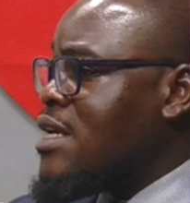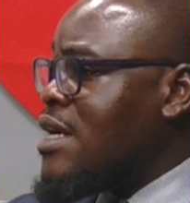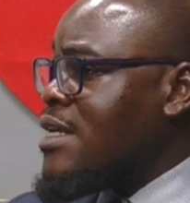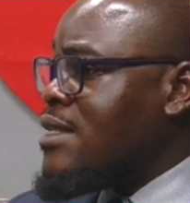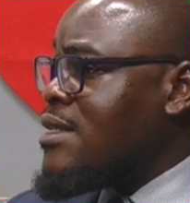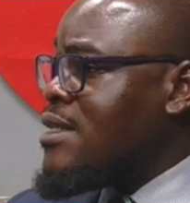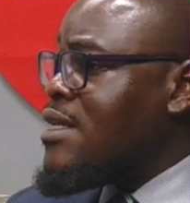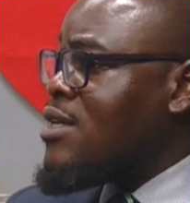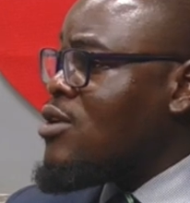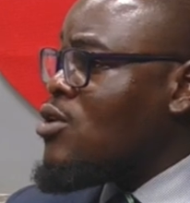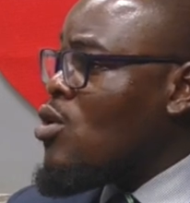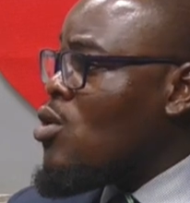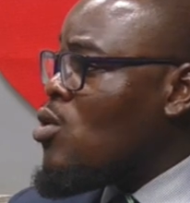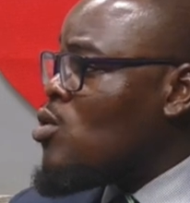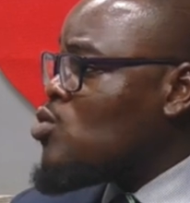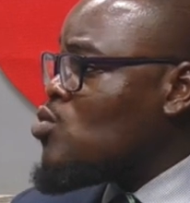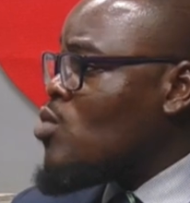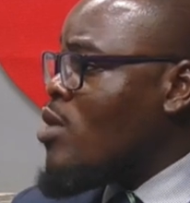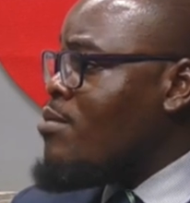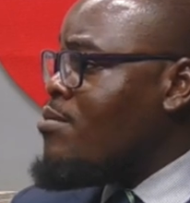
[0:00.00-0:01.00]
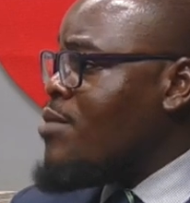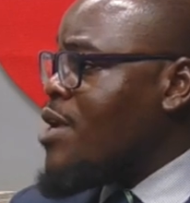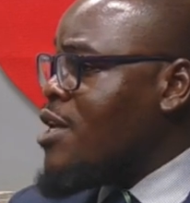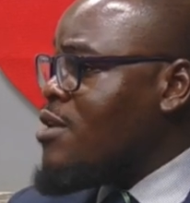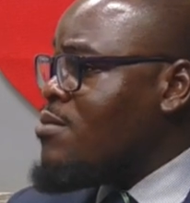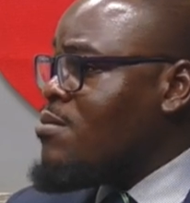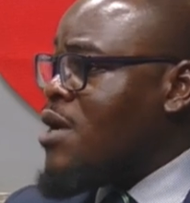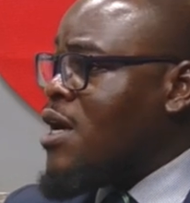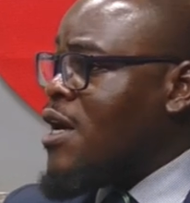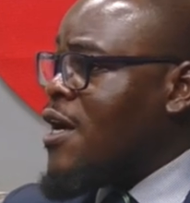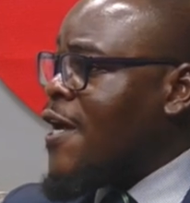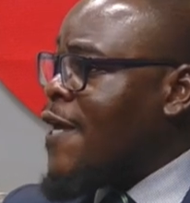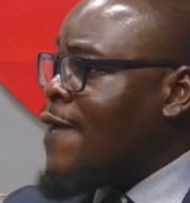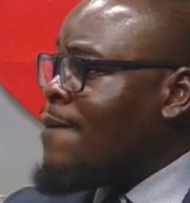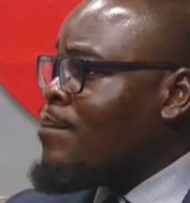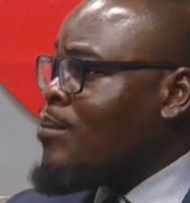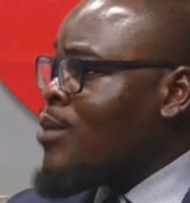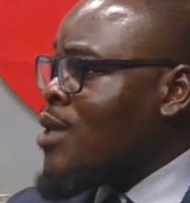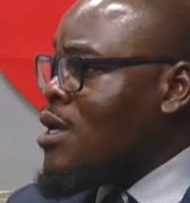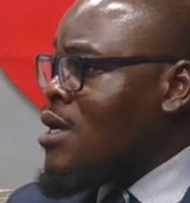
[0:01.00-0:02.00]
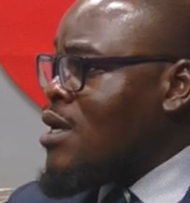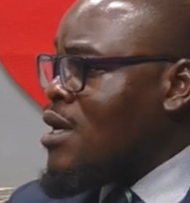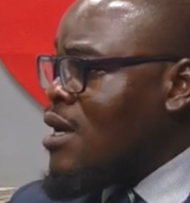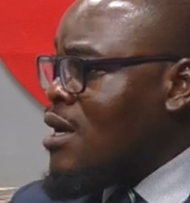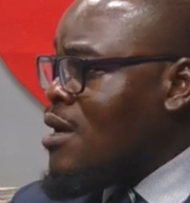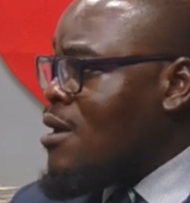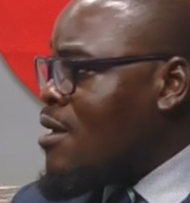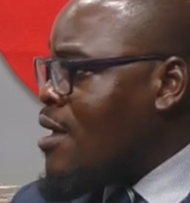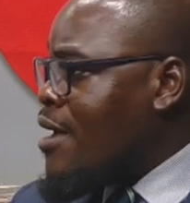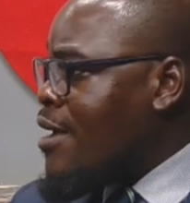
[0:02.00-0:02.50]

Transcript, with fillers: I think calls were made by uh,